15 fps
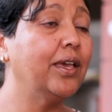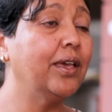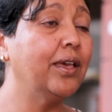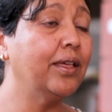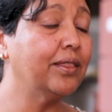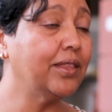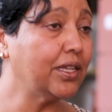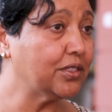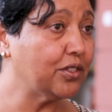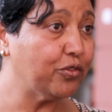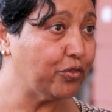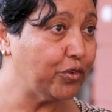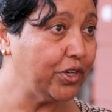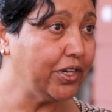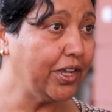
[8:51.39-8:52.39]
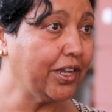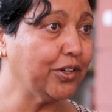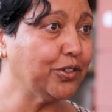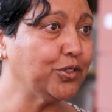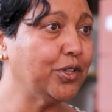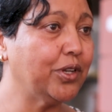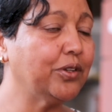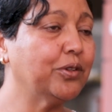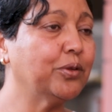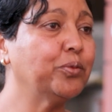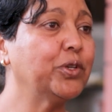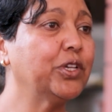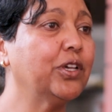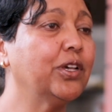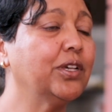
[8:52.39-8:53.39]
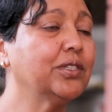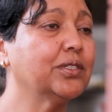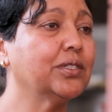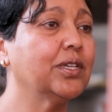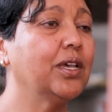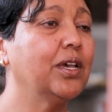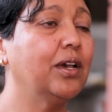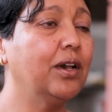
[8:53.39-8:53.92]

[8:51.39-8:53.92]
and that's a free daycare center because